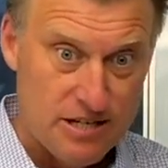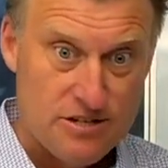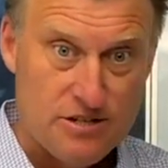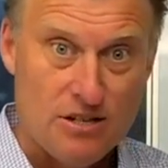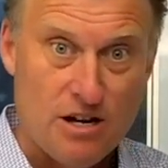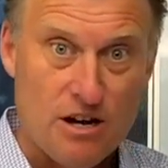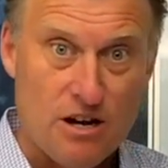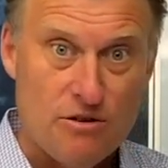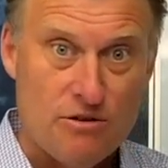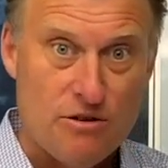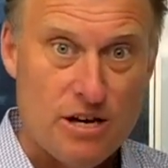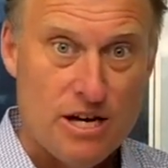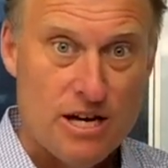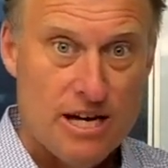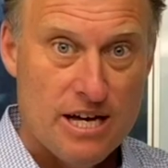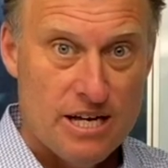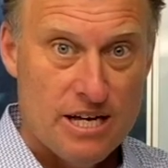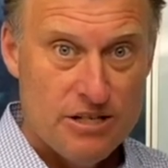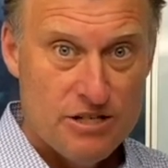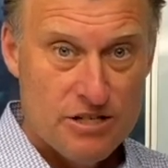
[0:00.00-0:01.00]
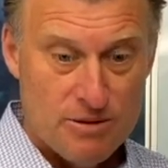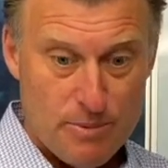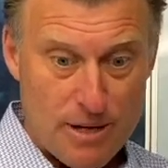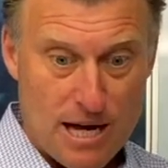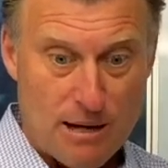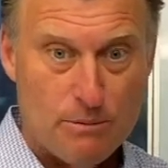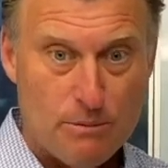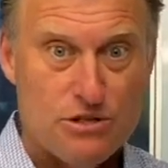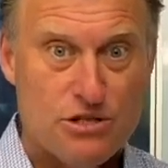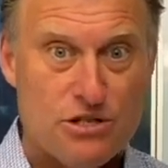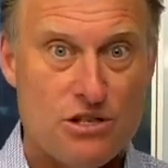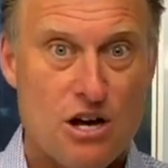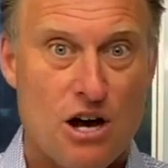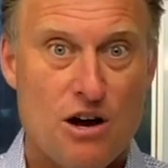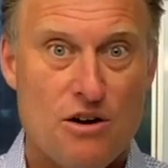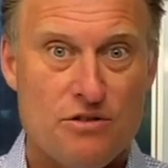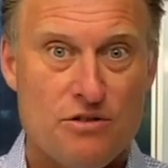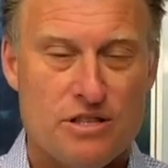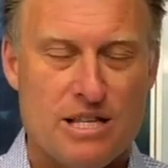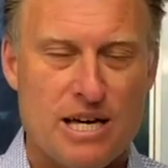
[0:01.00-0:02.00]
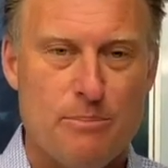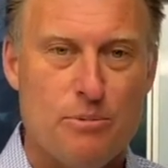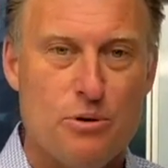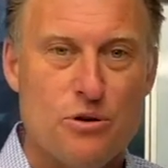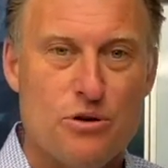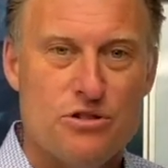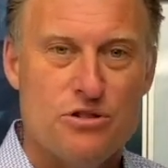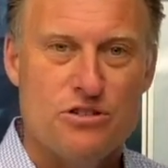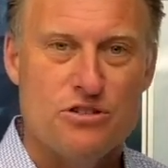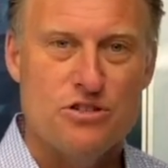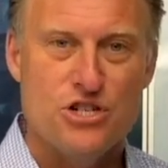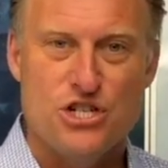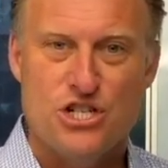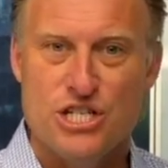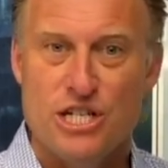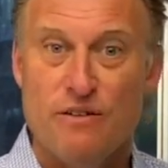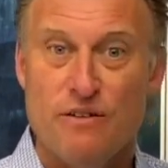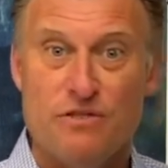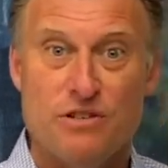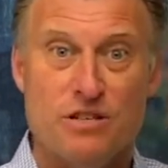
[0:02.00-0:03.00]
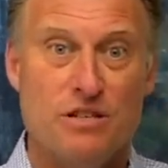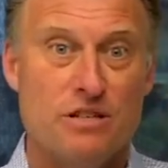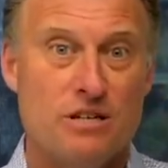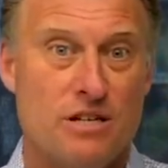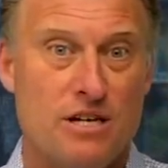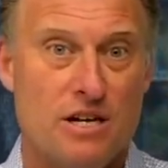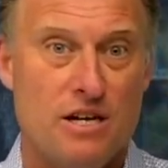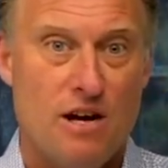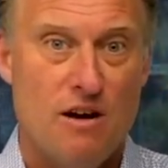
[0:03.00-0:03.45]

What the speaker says: So to be able to know that that person has shifted